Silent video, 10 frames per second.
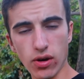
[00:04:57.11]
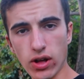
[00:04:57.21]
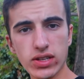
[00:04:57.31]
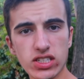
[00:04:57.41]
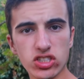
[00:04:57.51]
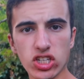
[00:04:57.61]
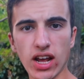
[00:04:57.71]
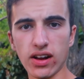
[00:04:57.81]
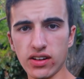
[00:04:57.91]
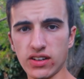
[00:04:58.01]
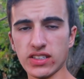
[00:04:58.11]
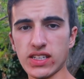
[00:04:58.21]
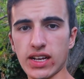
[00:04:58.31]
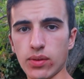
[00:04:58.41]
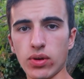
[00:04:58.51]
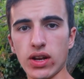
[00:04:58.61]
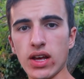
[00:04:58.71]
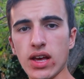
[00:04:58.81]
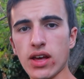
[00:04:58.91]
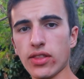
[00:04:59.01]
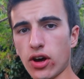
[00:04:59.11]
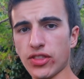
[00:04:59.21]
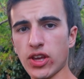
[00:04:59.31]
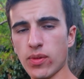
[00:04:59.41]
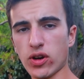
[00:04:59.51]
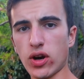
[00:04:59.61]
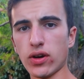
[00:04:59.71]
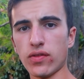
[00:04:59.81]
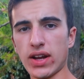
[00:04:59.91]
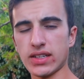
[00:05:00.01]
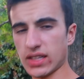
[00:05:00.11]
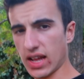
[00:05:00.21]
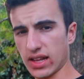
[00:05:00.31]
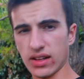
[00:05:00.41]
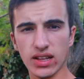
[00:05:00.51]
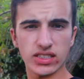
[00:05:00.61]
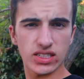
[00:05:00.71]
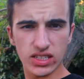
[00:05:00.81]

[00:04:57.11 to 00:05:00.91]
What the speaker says: I'll get to Chatot in a second, but The odd thing about Carnivine is that its